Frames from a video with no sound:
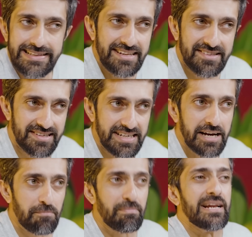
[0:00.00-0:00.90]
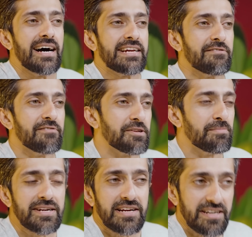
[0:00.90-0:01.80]
Let's take Pilani
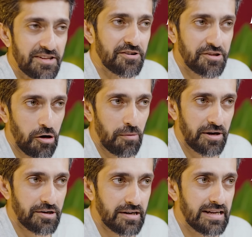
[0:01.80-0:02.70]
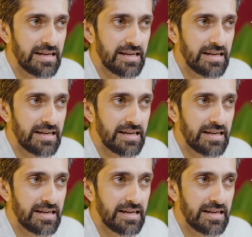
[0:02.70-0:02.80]
Investment and Industries Corporation.